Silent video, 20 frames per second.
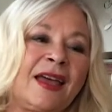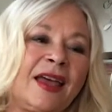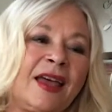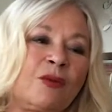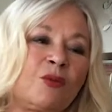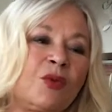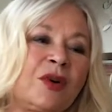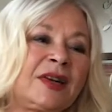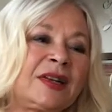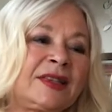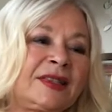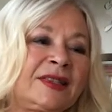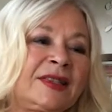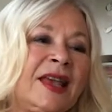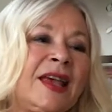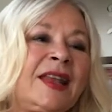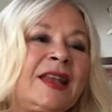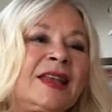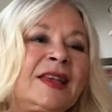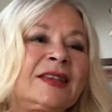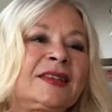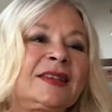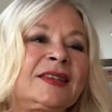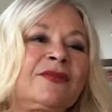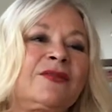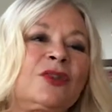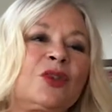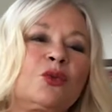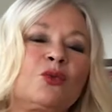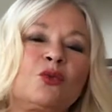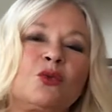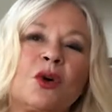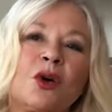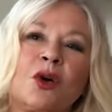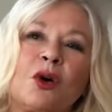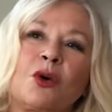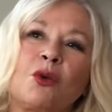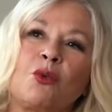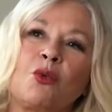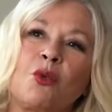and what it said is, if you
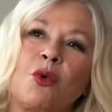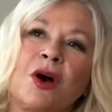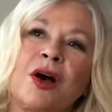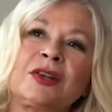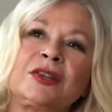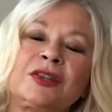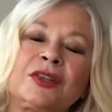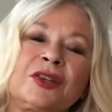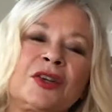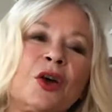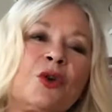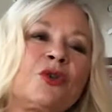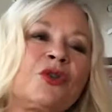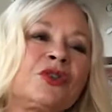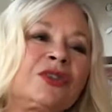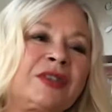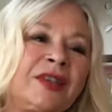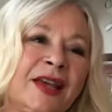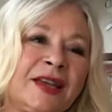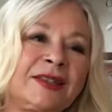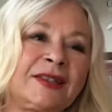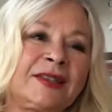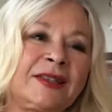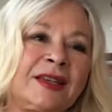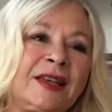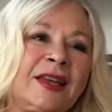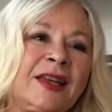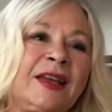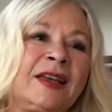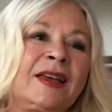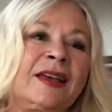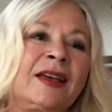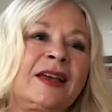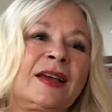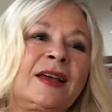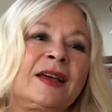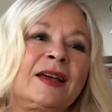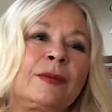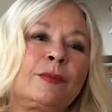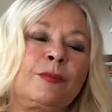want to know your destiny,
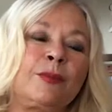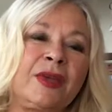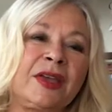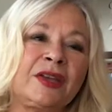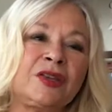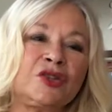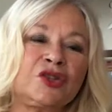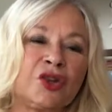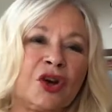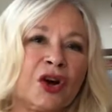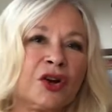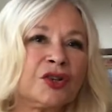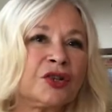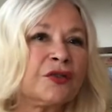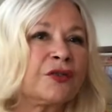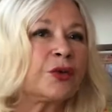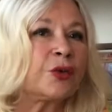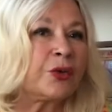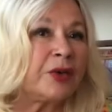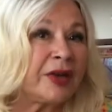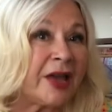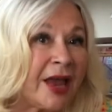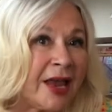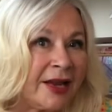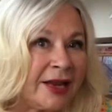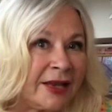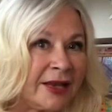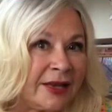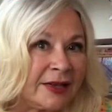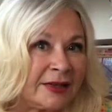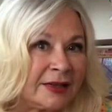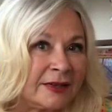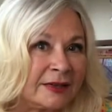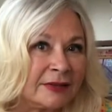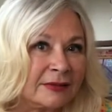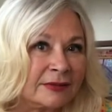be in charge of creating it.